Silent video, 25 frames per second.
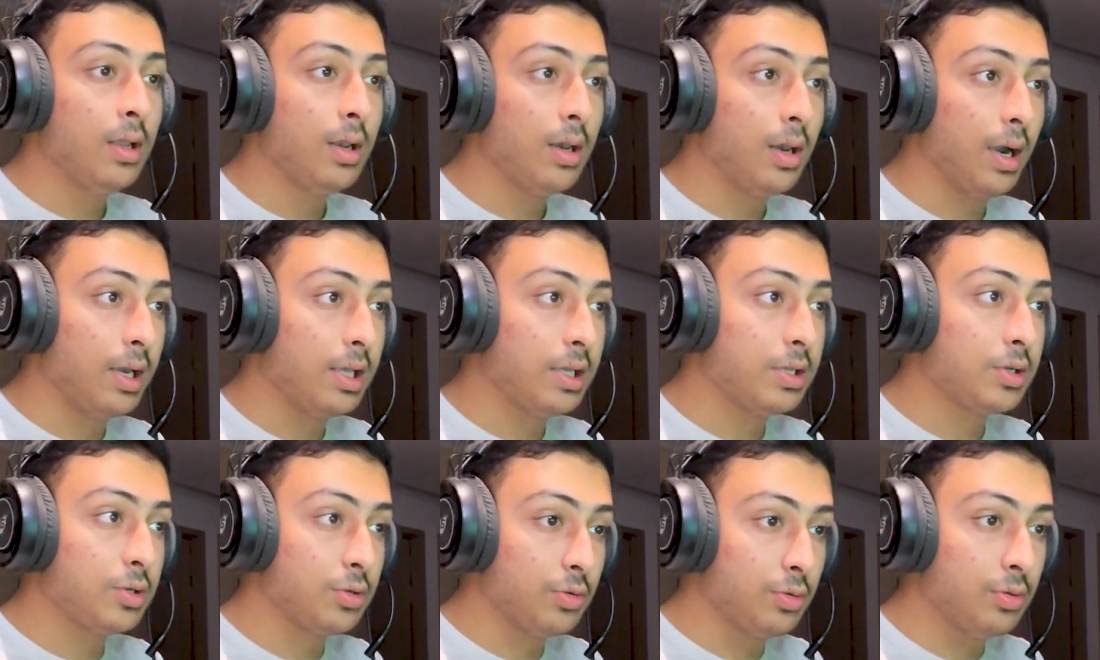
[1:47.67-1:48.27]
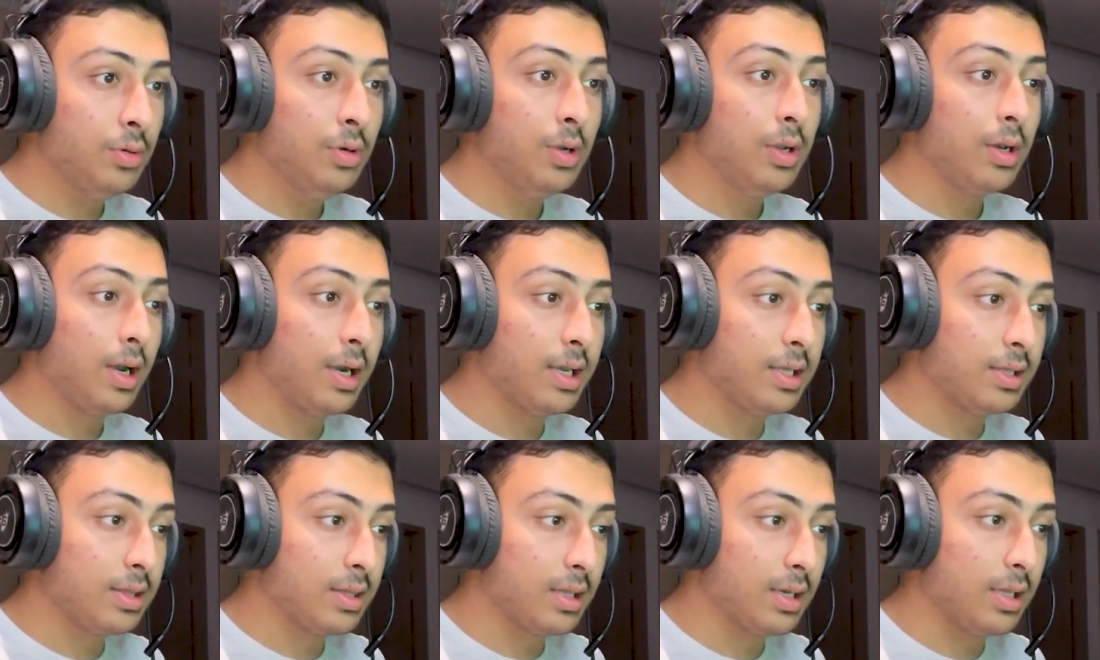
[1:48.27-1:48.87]
92,
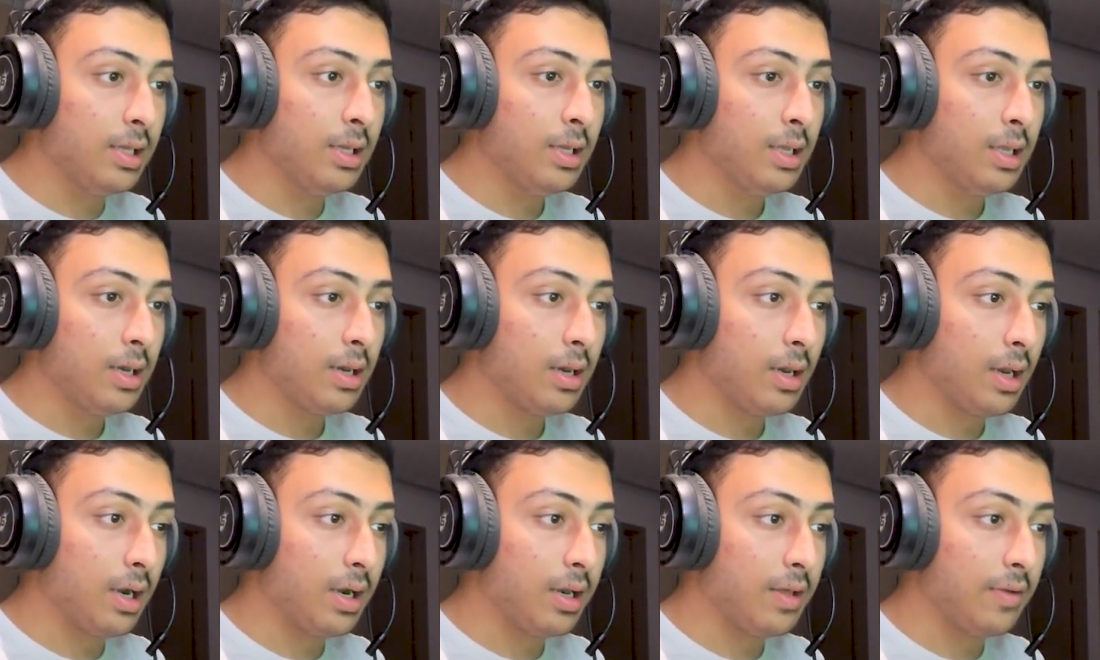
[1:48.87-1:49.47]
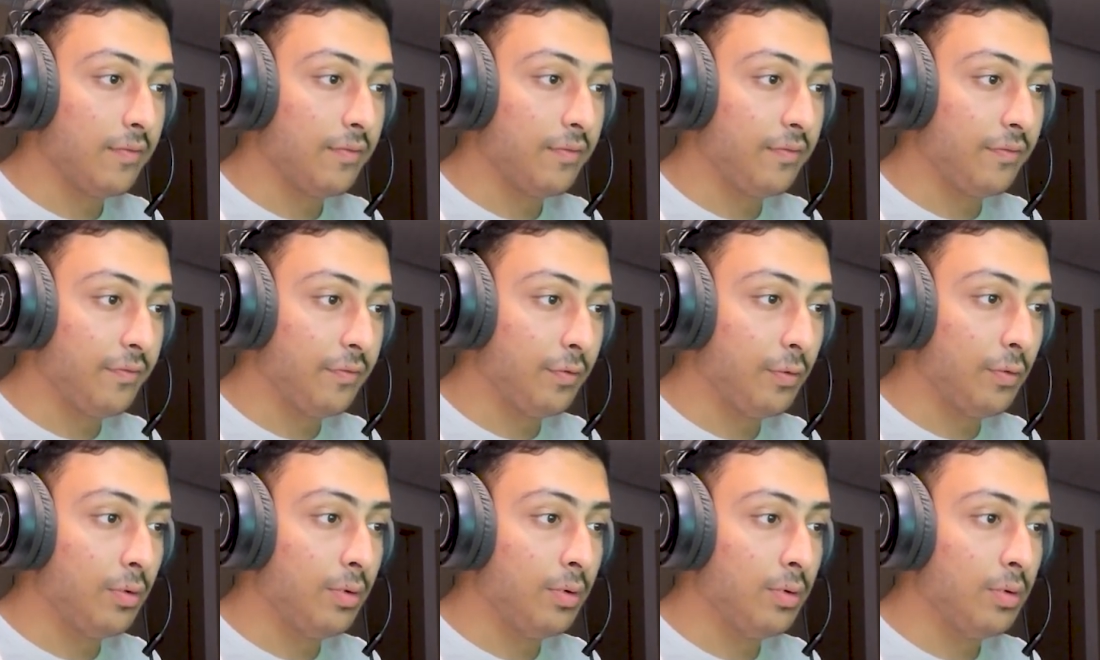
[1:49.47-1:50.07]
93.
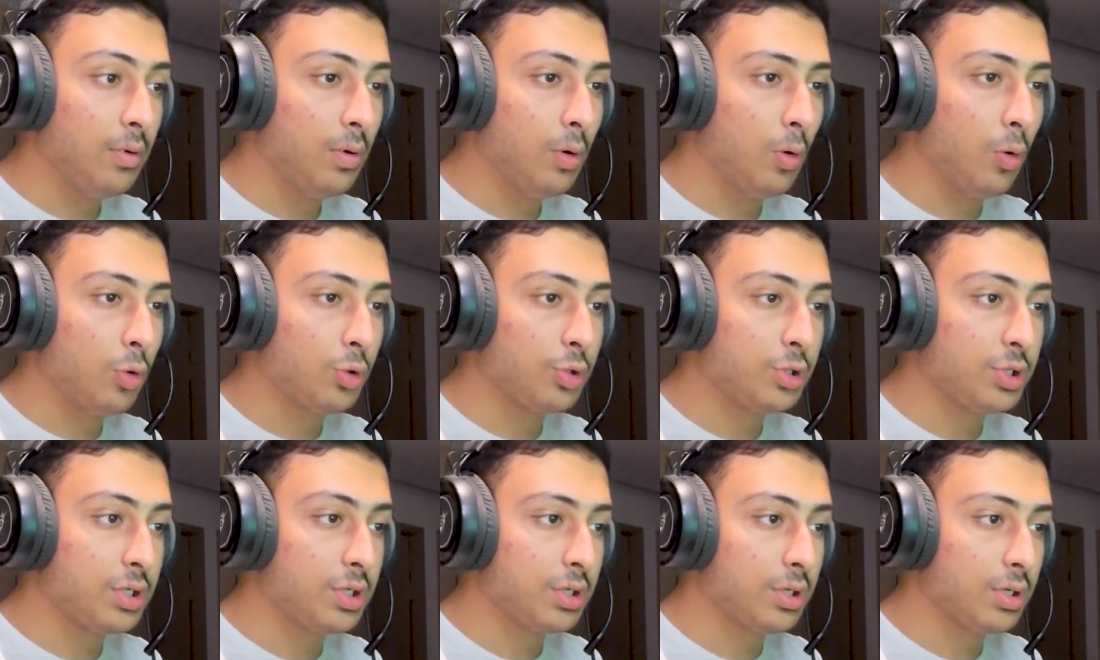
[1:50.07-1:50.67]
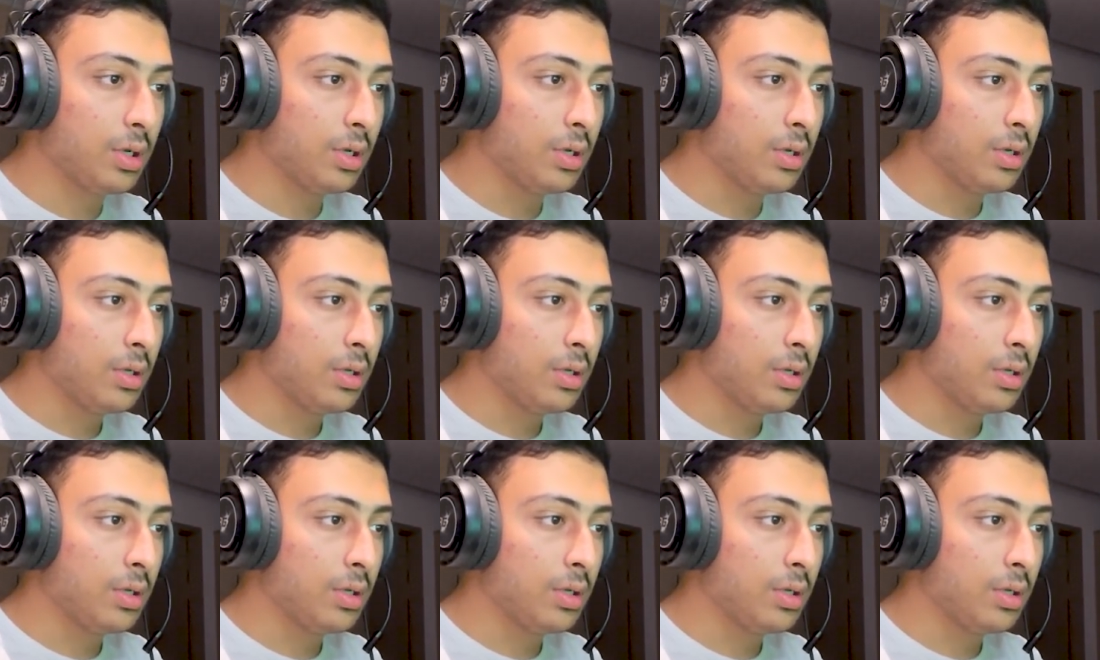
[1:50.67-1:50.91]
94? Oh, shit.